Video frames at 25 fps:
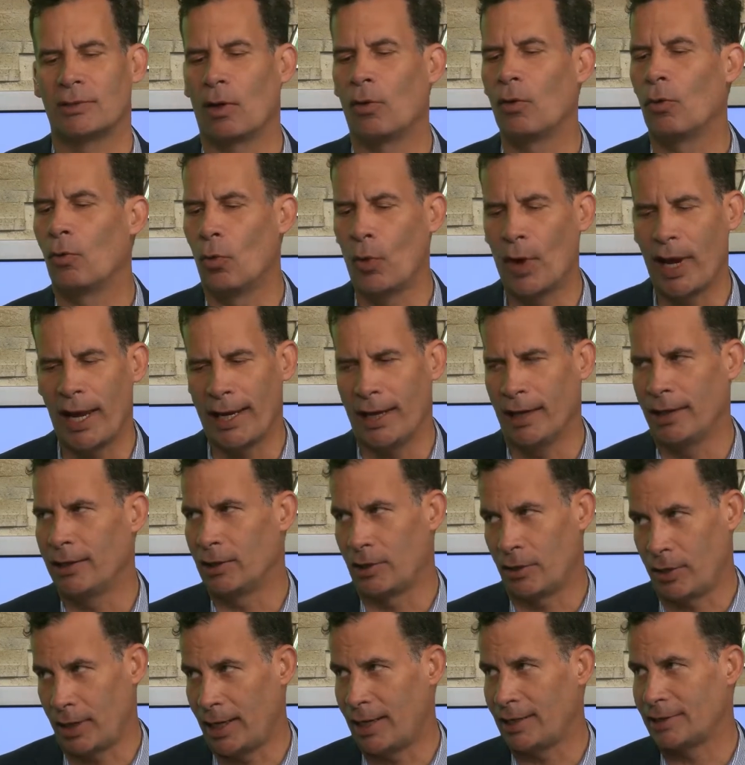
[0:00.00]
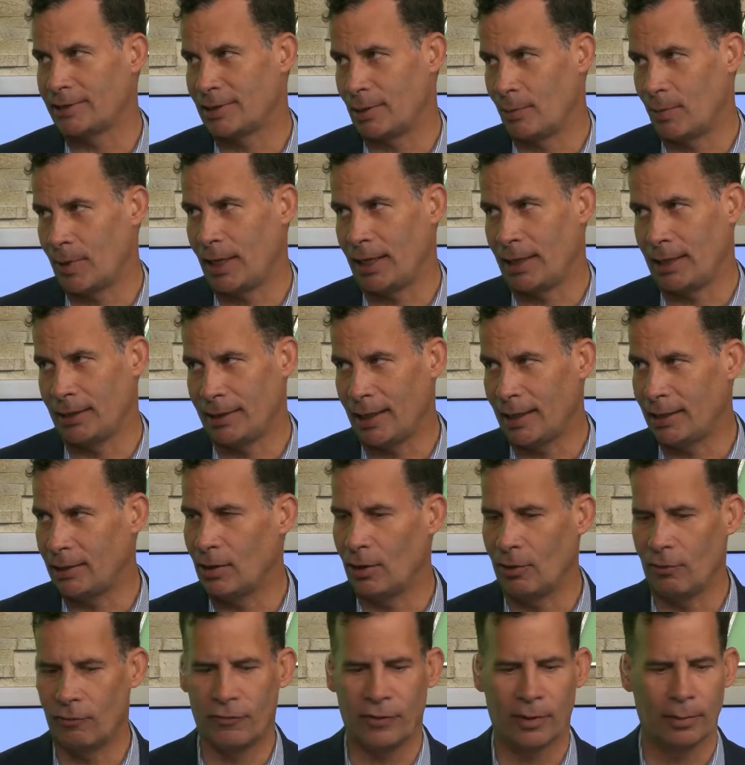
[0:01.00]
way underestimated. They
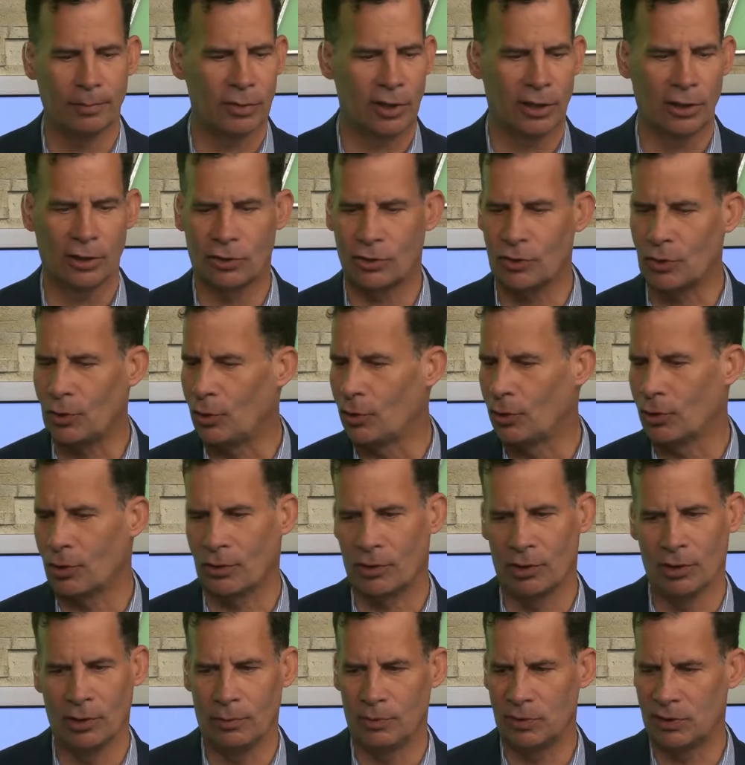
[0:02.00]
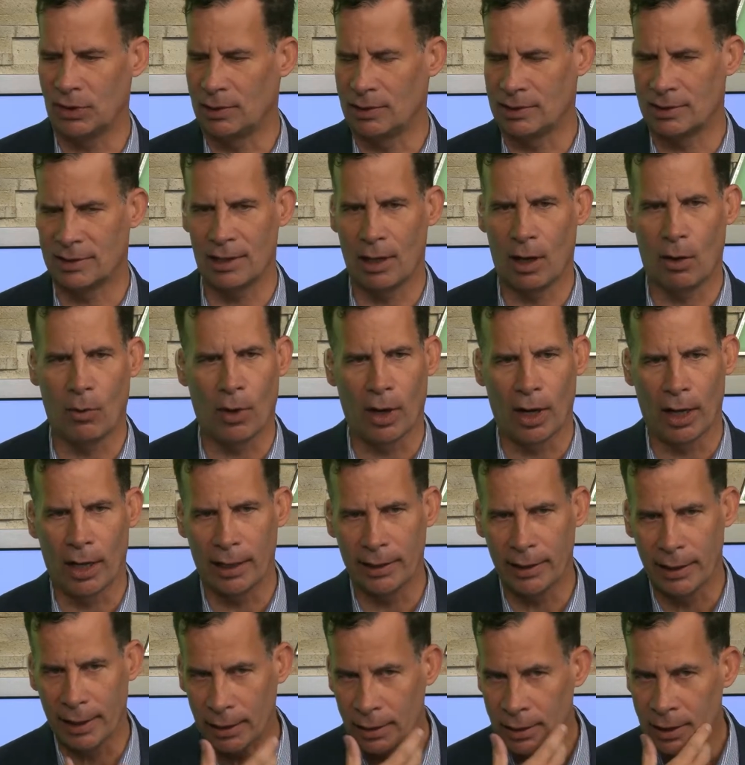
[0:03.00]
know from control groups and so
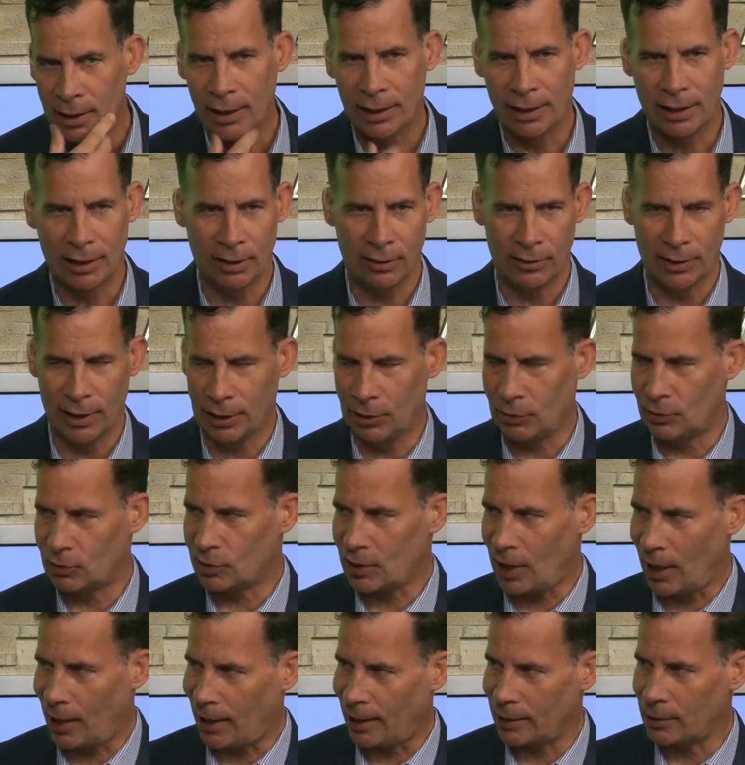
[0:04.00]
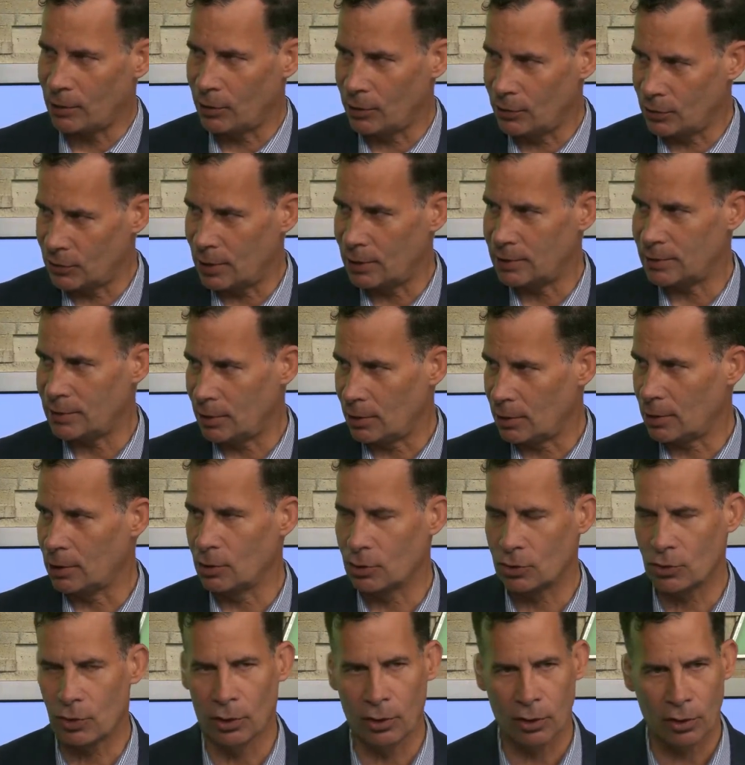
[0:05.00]
on that, and they use toddlers as their
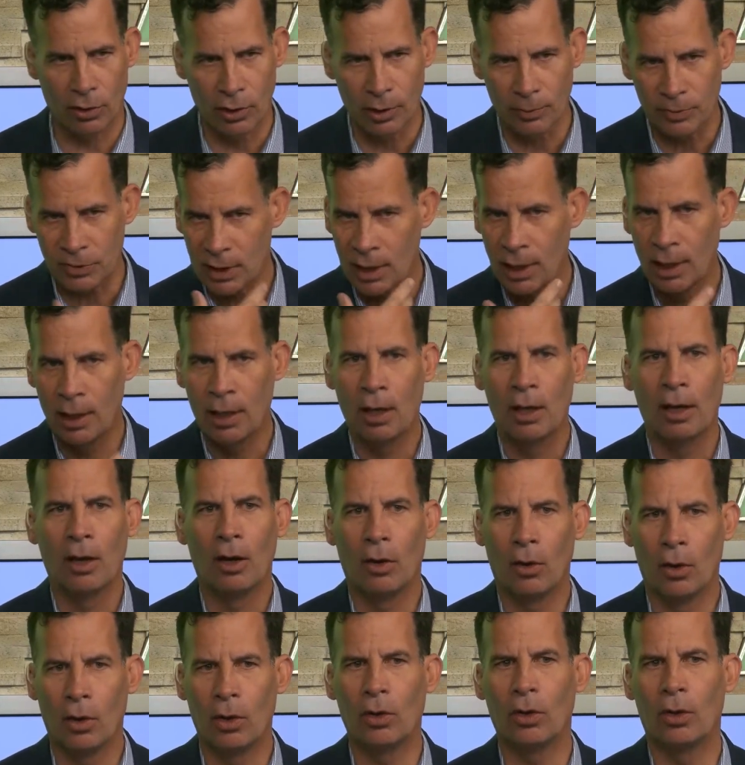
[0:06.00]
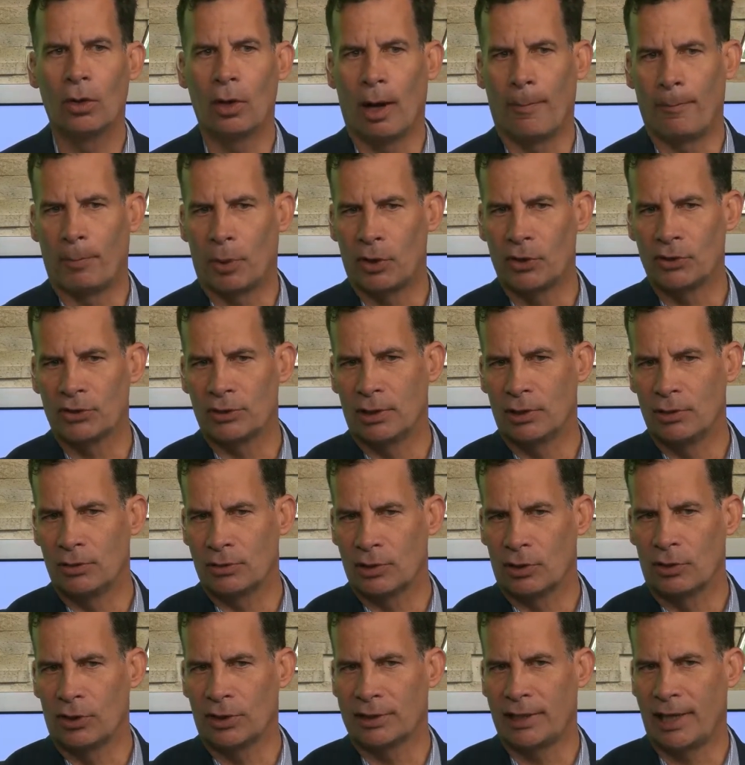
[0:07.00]
control groups. A person
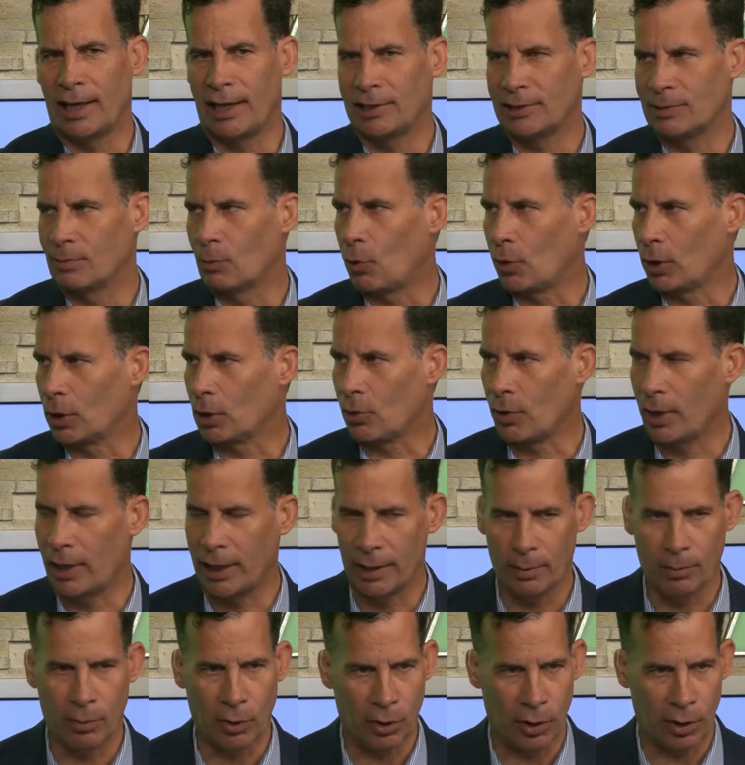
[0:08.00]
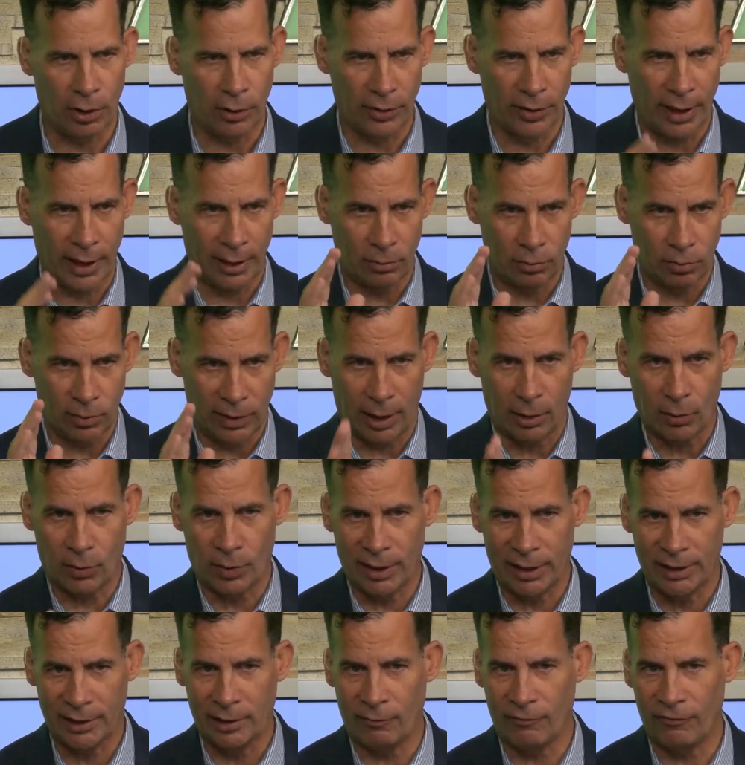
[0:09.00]
who's looked at as more credible, they
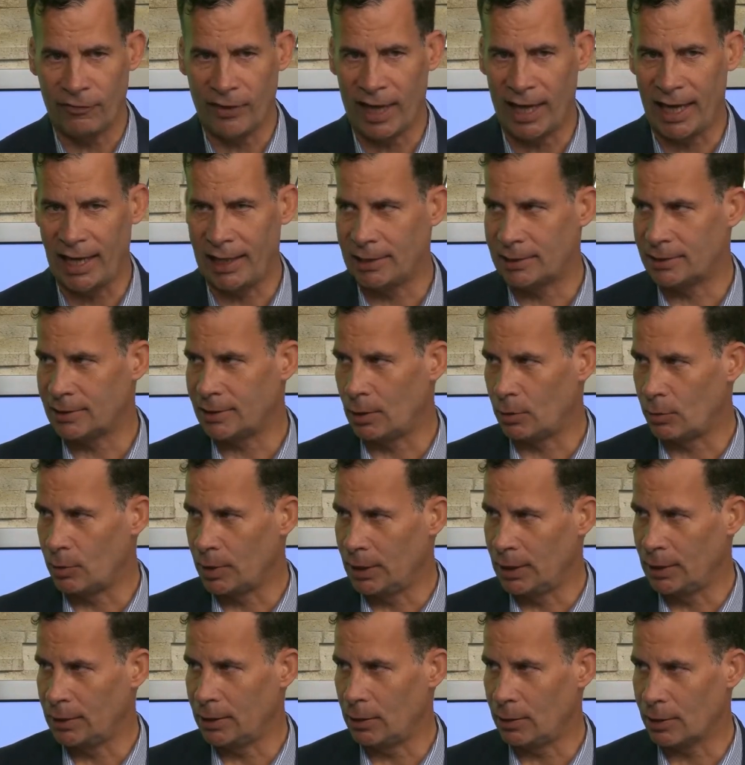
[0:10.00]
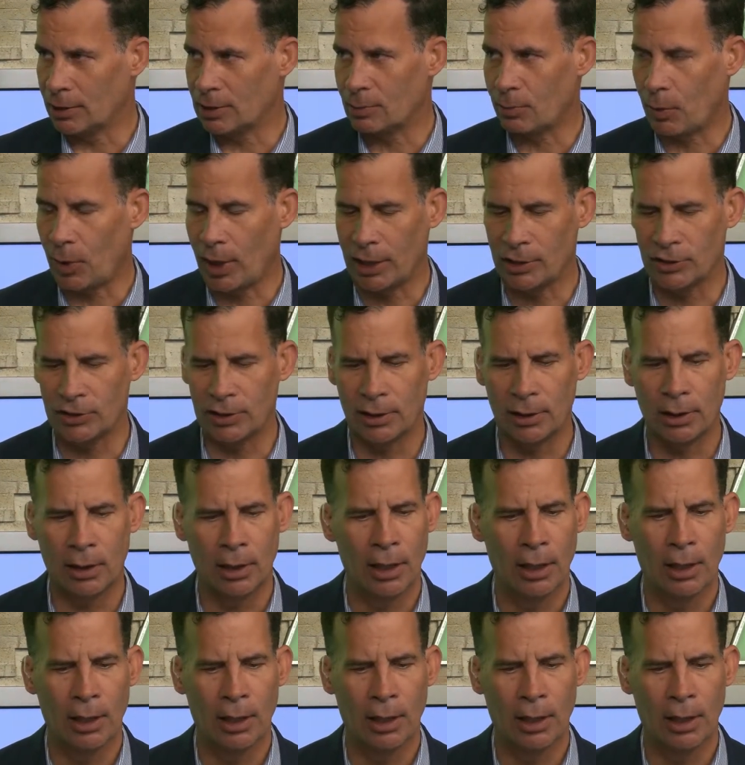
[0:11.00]
read their face, they're reading their expression,